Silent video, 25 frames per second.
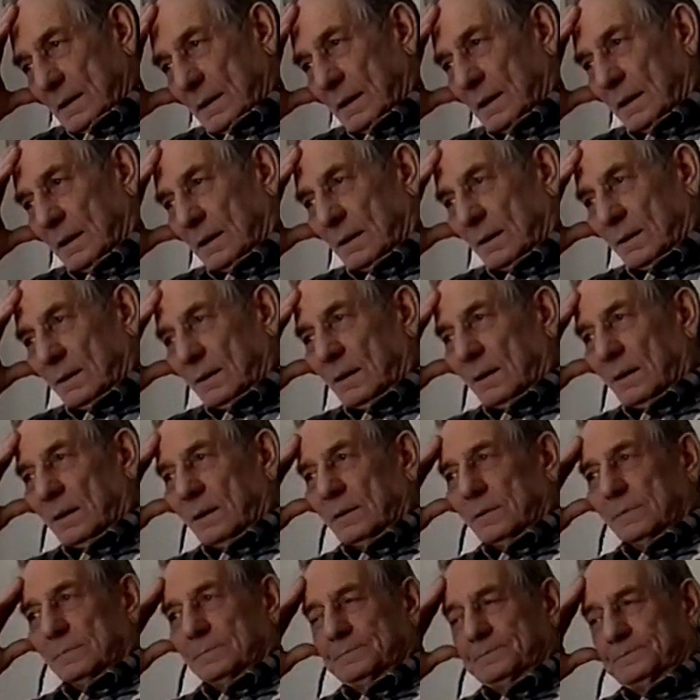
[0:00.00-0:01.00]
And
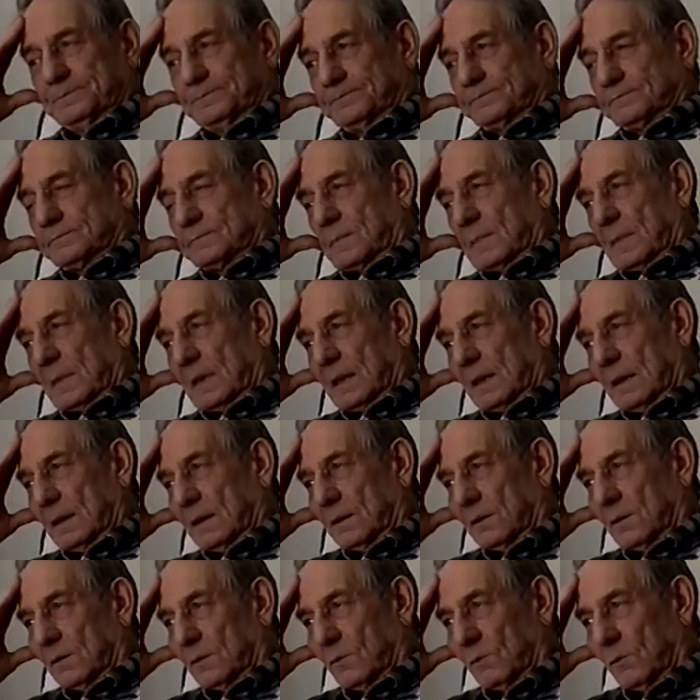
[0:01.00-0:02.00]

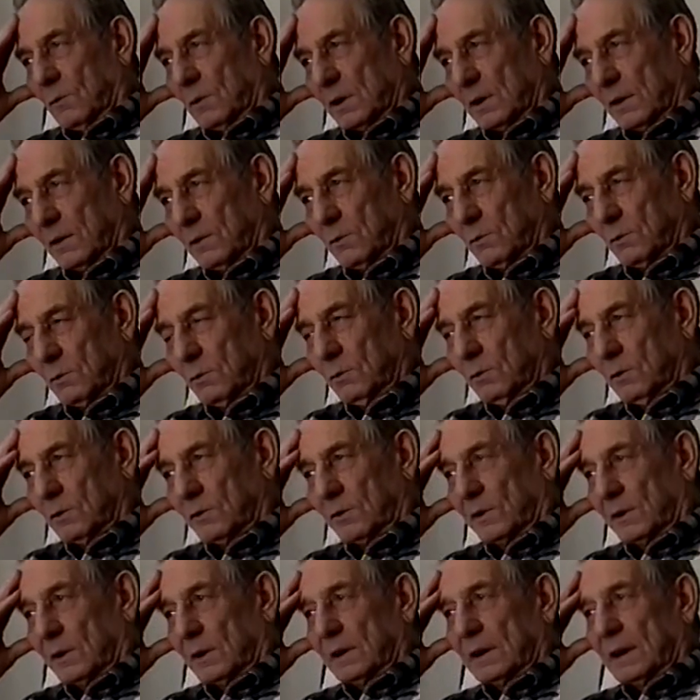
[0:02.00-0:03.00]
one of the rules
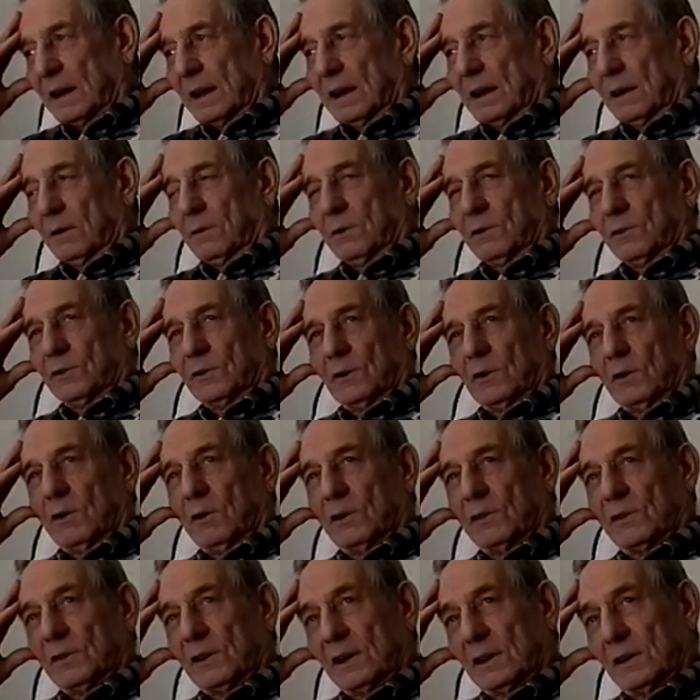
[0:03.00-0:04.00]
in the tag was you
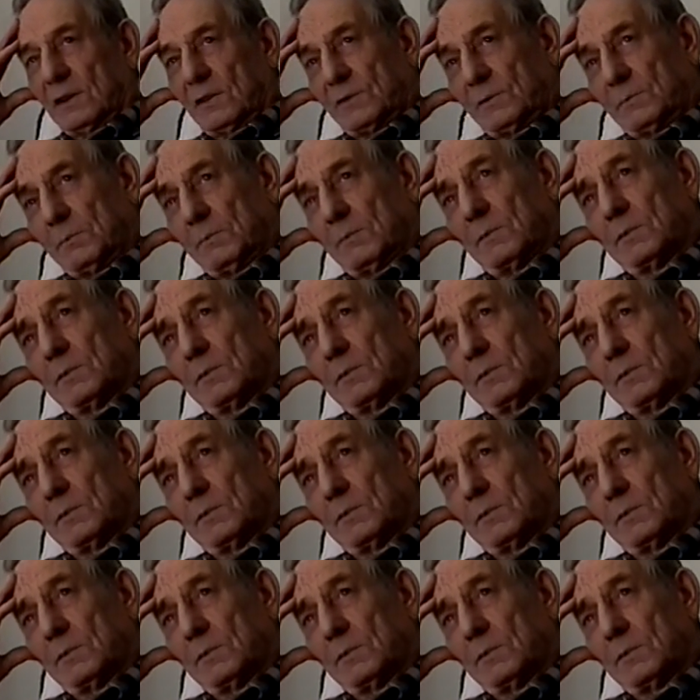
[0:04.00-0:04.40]
always had to